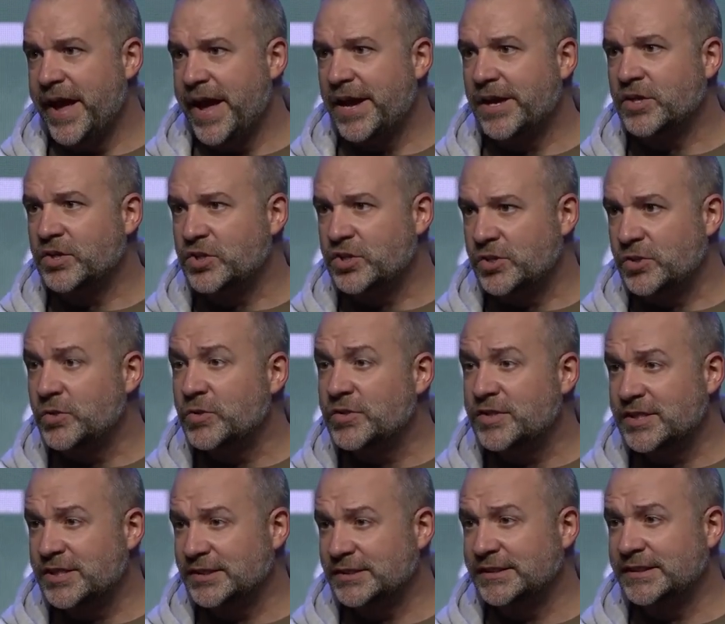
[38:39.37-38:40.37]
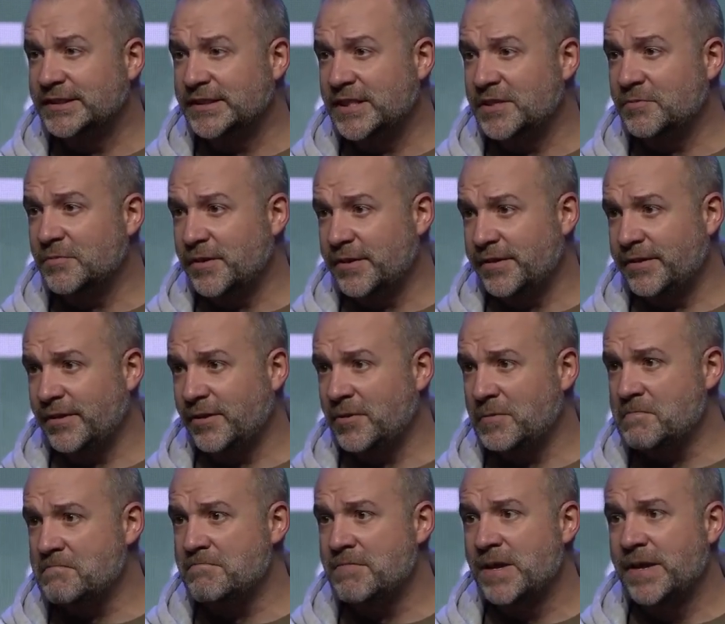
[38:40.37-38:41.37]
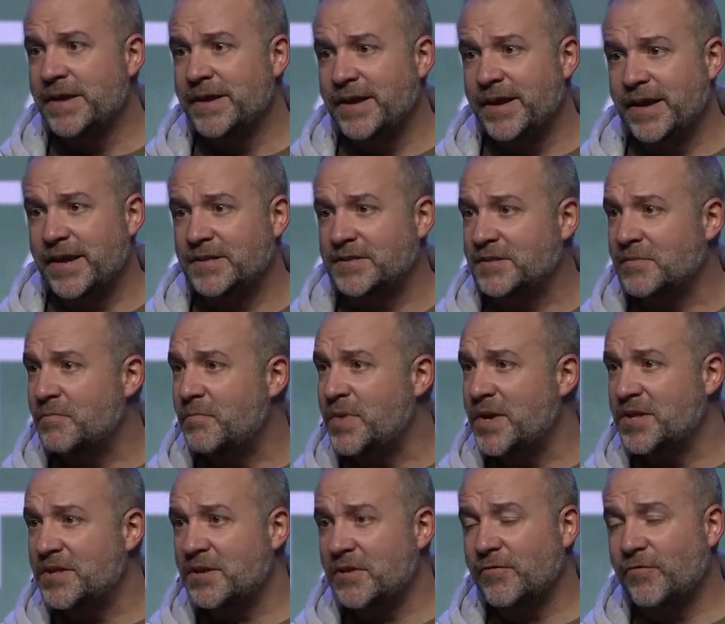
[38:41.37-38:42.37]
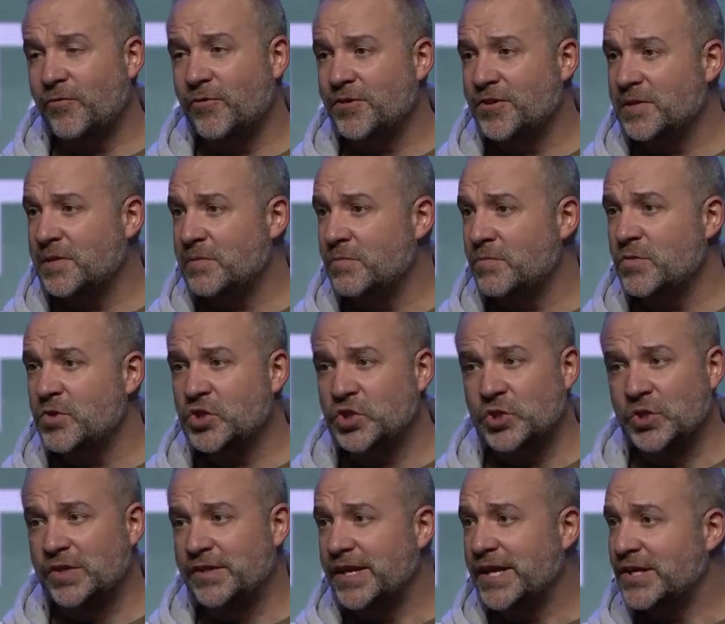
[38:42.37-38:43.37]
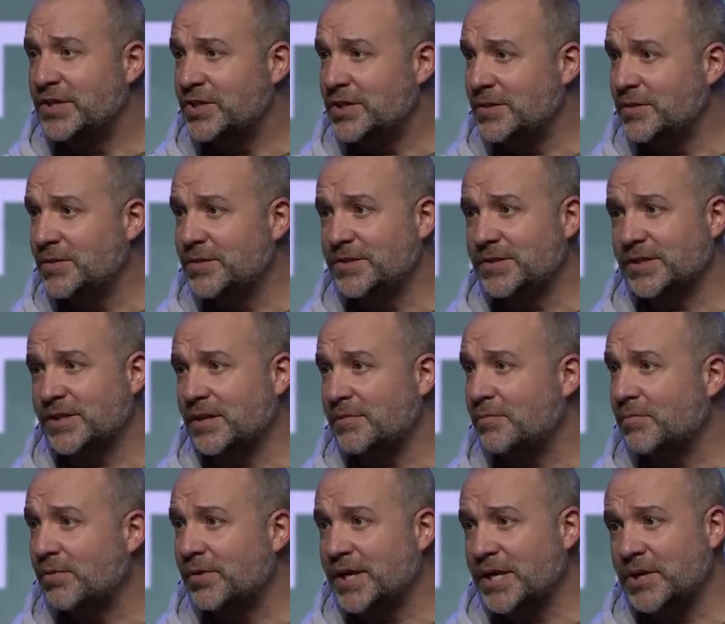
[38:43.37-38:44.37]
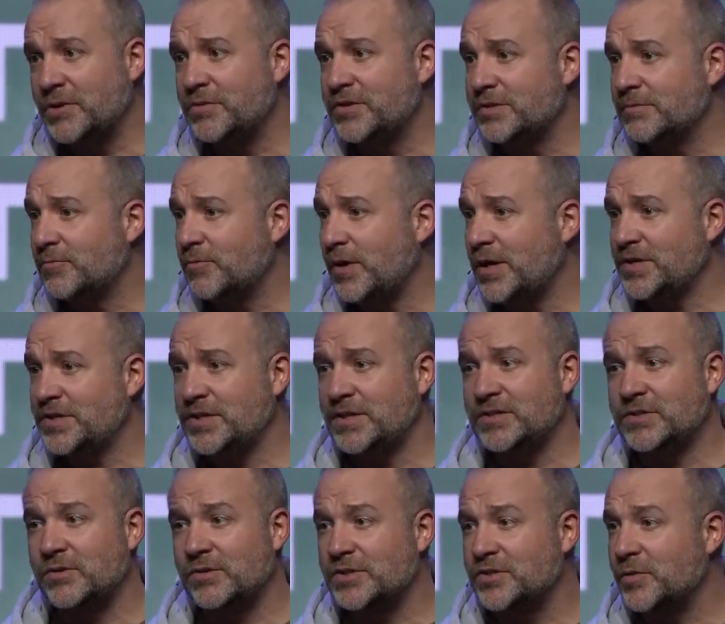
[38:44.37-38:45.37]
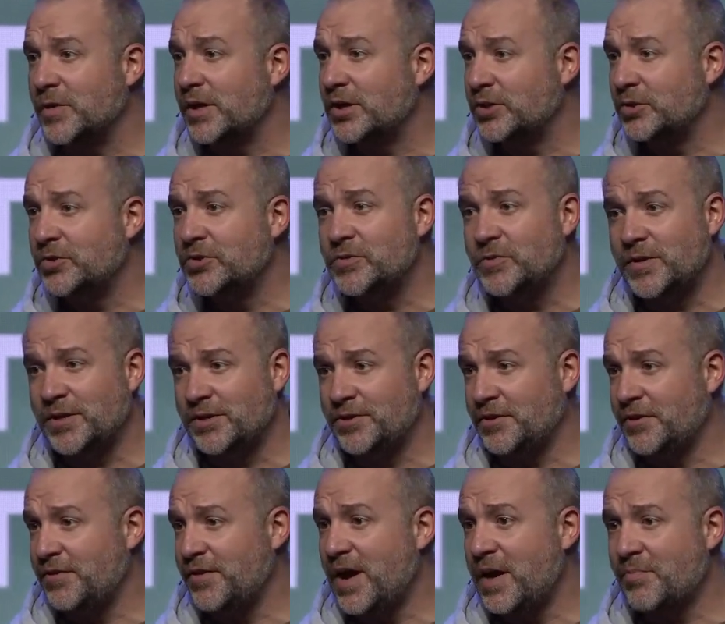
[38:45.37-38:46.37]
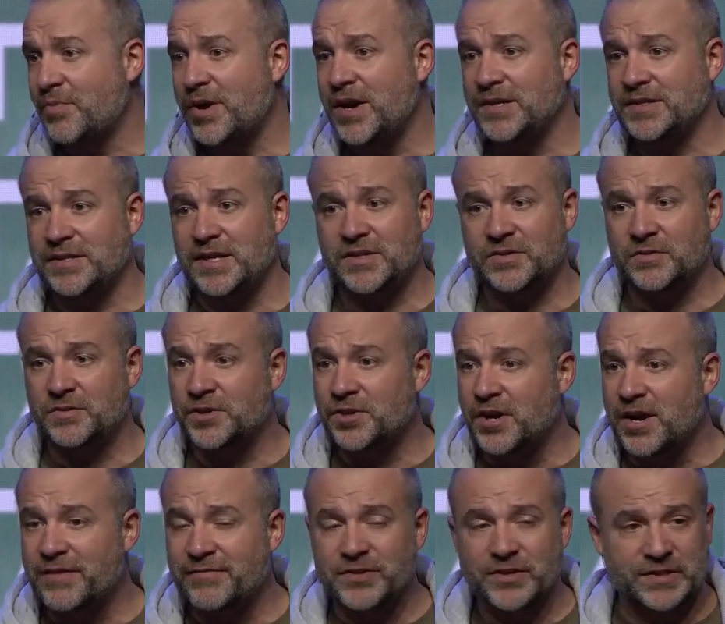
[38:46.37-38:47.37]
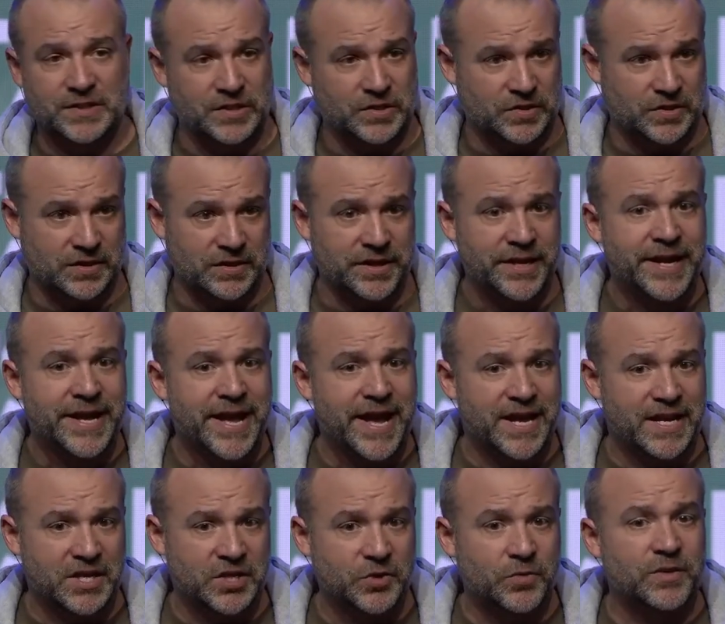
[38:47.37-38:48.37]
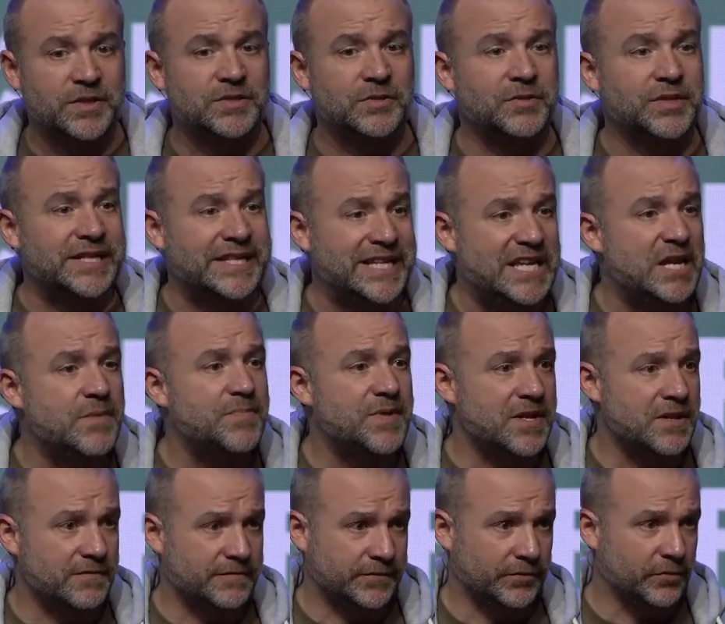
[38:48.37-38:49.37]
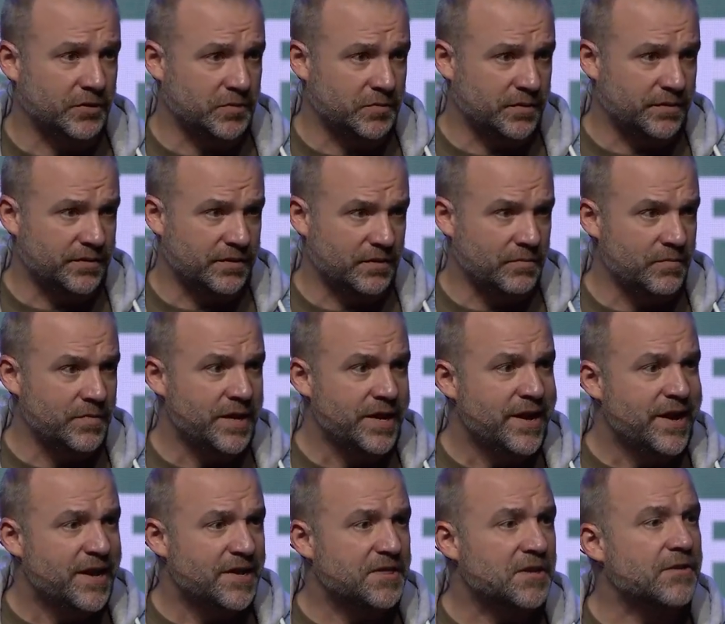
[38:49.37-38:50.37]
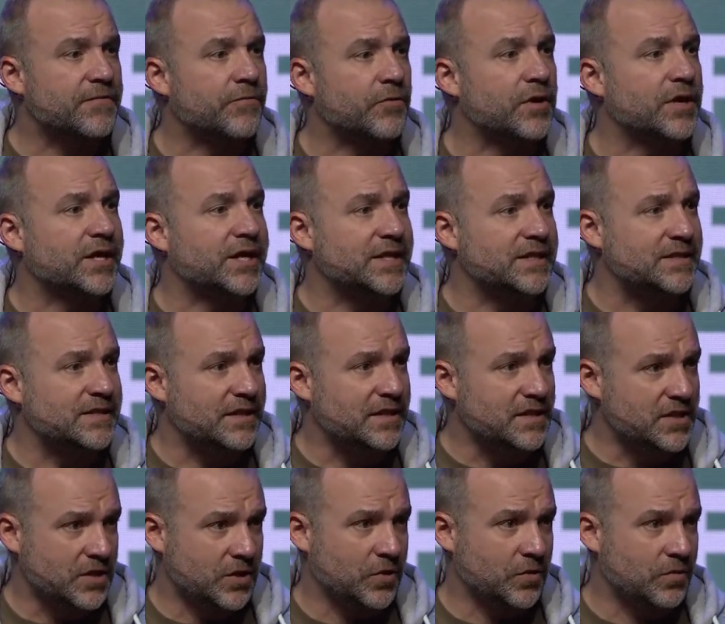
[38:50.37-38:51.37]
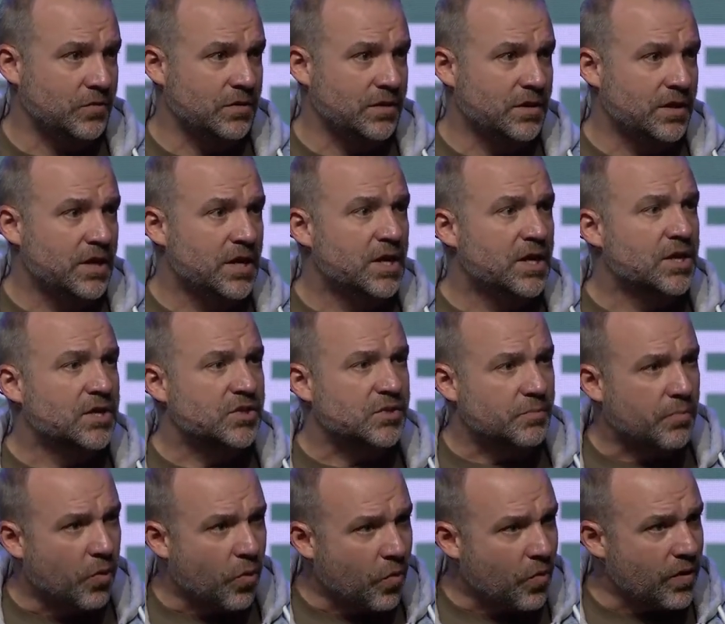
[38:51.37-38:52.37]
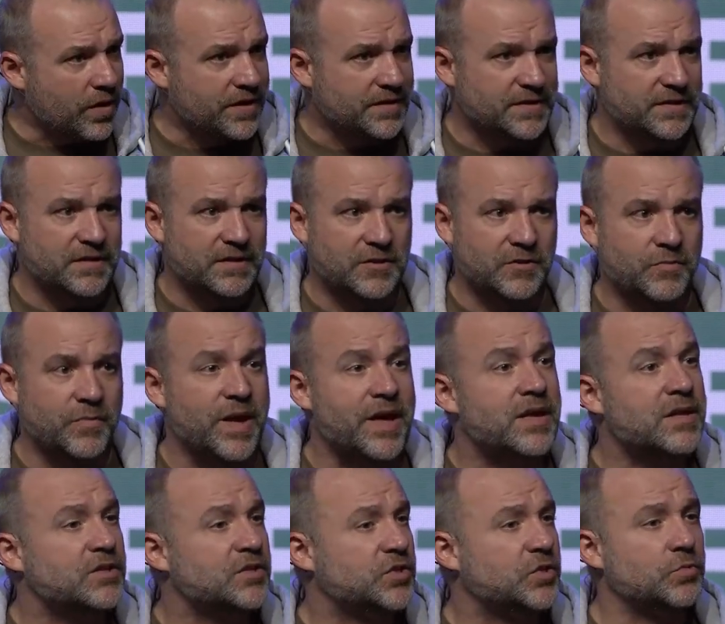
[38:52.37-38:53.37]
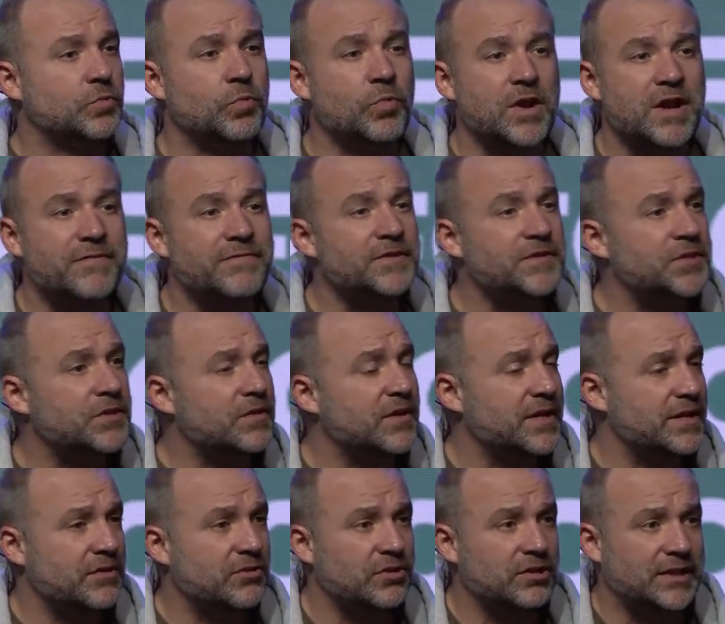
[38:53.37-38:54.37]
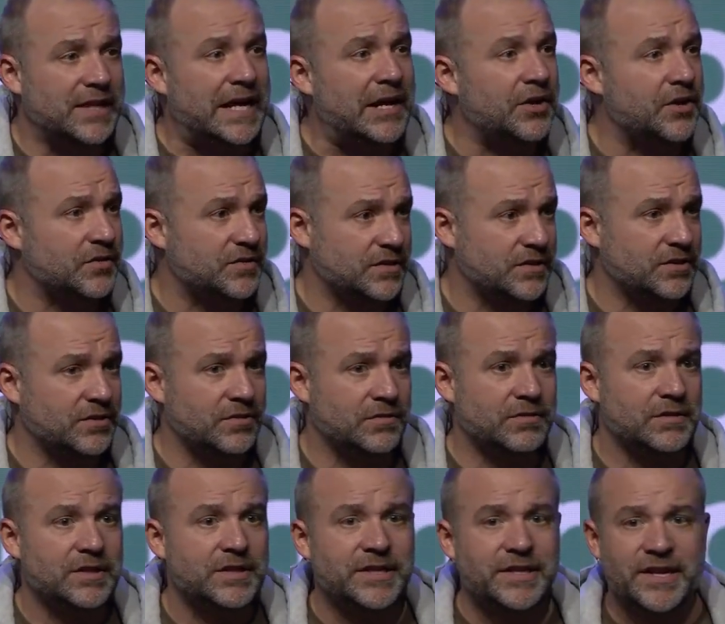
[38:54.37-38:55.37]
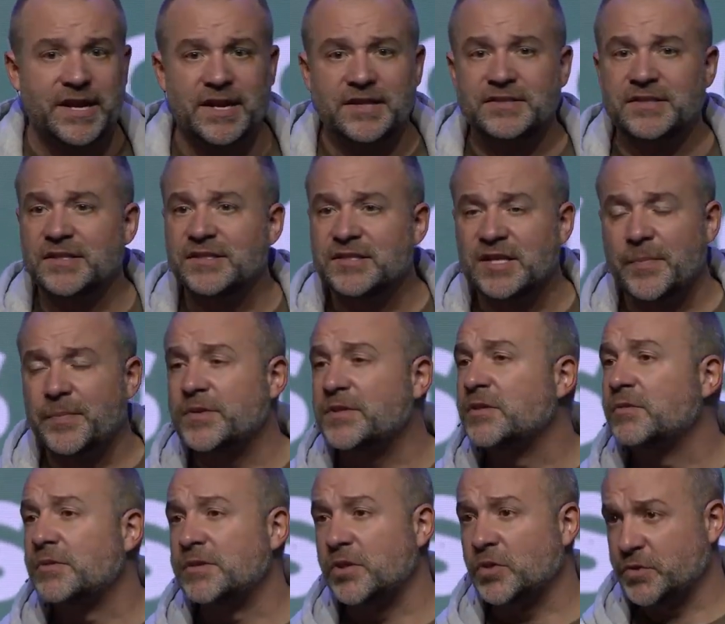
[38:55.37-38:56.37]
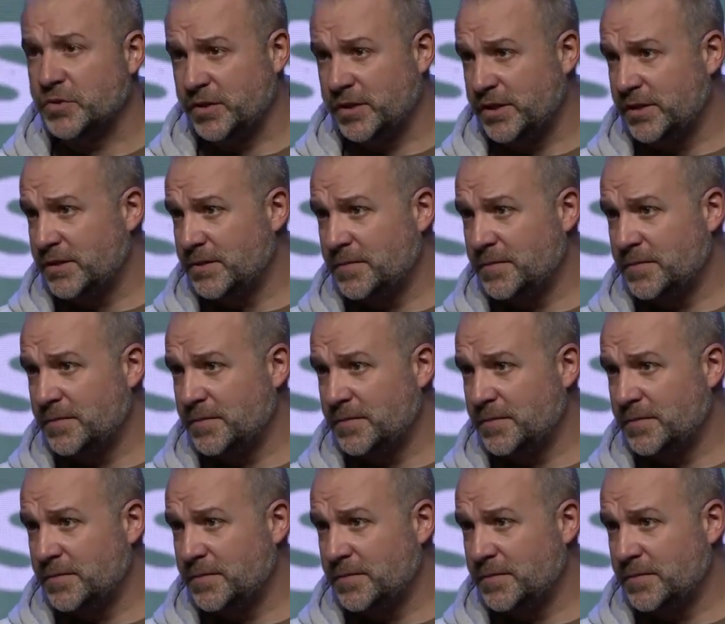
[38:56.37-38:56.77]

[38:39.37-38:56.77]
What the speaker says: and choose to lean in with them and to be there for them should they choose to come bring you some questions or to include you in on their thought process or the conversation, and in doing so to keep influence with them, and therefore to continue to pour into them to whatever degree they'll allow you to do as they step into adulthood.